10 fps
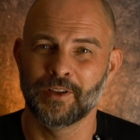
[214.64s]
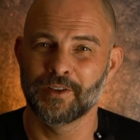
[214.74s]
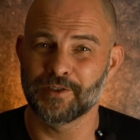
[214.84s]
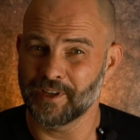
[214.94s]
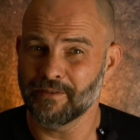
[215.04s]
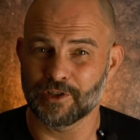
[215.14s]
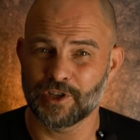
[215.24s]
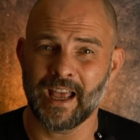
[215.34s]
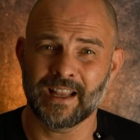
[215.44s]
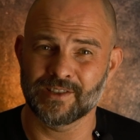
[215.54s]
to give a
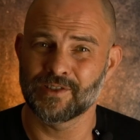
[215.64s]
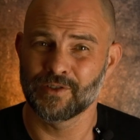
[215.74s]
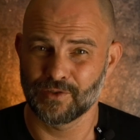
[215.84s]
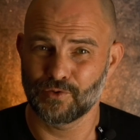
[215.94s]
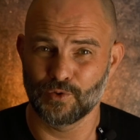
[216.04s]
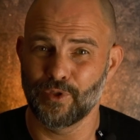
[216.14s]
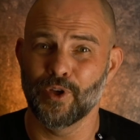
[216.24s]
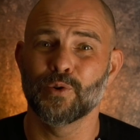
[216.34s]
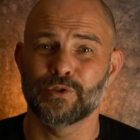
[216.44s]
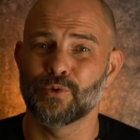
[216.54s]
chance to
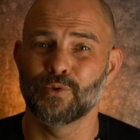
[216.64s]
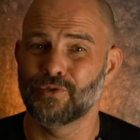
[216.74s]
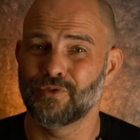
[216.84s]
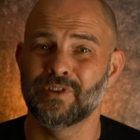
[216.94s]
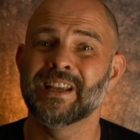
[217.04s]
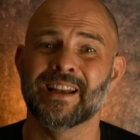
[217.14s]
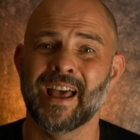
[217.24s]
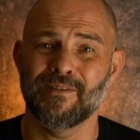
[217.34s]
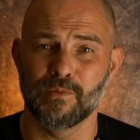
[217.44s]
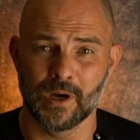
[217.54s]
those who didn't
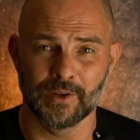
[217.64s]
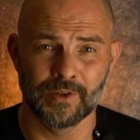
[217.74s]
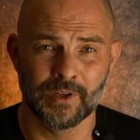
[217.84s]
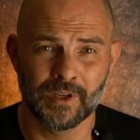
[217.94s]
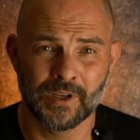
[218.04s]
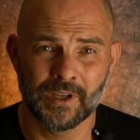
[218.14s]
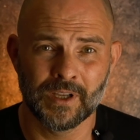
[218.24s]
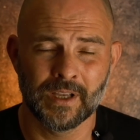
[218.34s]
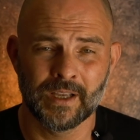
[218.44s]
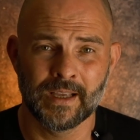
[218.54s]
have one.
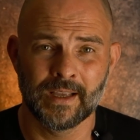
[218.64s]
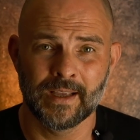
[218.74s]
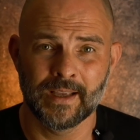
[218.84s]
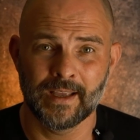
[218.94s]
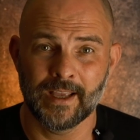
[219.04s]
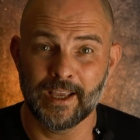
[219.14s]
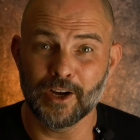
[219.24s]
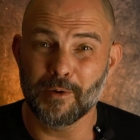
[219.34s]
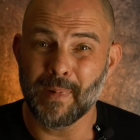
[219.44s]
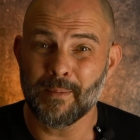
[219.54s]
He
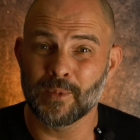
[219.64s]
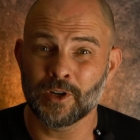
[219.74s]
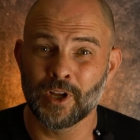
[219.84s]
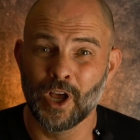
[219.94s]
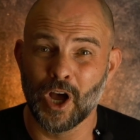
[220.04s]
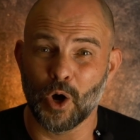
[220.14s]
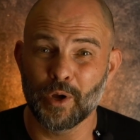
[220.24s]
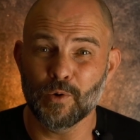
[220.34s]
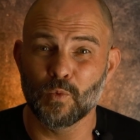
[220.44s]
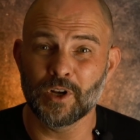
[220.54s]
remembered how
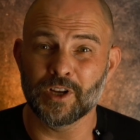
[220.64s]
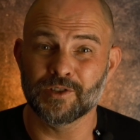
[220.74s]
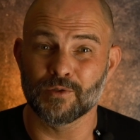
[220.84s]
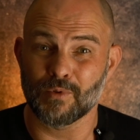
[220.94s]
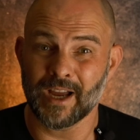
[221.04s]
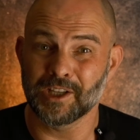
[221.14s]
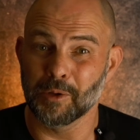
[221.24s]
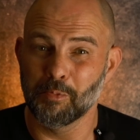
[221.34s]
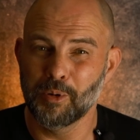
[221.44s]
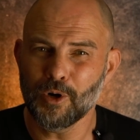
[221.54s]
he wanted to write a
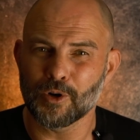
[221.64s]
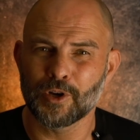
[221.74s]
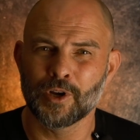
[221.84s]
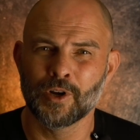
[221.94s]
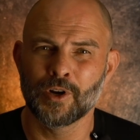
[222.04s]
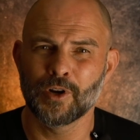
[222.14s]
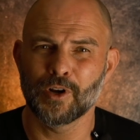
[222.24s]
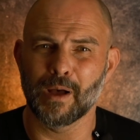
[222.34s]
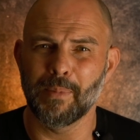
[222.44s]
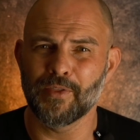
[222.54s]
book
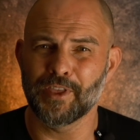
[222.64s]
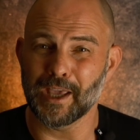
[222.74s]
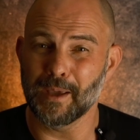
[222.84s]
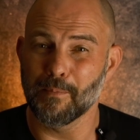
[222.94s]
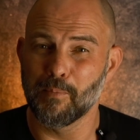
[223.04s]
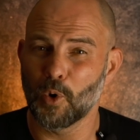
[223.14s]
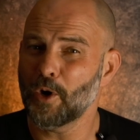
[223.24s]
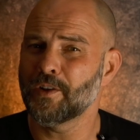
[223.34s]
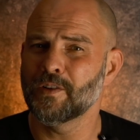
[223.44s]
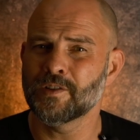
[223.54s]
about the
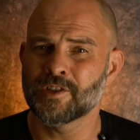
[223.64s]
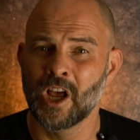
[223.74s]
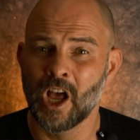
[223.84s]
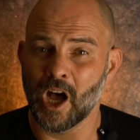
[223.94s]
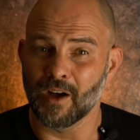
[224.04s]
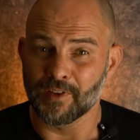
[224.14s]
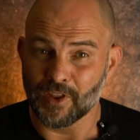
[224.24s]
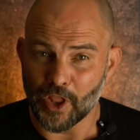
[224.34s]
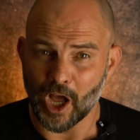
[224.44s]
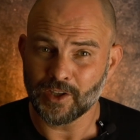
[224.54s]
importance of
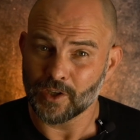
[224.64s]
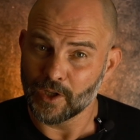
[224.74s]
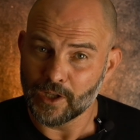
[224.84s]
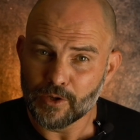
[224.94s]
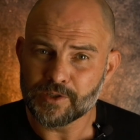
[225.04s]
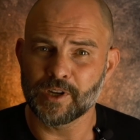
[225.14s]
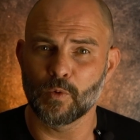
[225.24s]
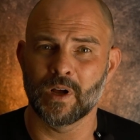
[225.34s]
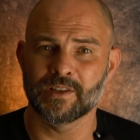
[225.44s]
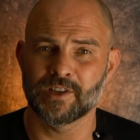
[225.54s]
not losing
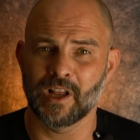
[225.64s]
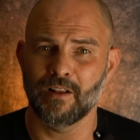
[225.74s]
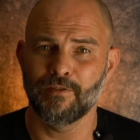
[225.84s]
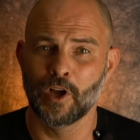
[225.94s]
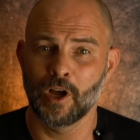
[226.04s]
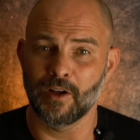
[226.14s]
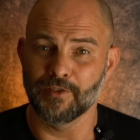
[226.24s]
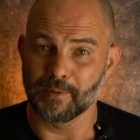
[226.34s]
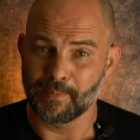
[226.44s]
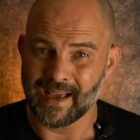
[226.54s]
oneself on
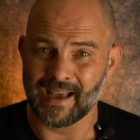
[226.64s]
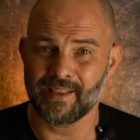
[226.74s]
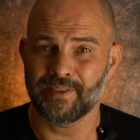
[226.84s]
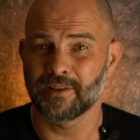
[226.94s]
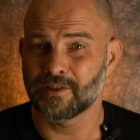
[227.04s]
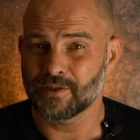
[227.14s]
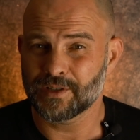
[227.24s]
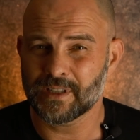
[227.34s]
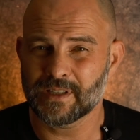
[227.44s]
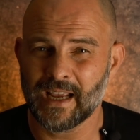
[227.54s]
the path to
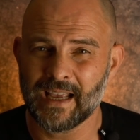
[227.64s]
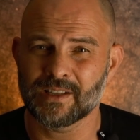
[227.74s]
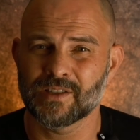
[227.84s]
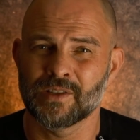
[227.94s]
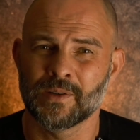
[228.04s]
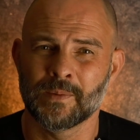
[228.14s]
success.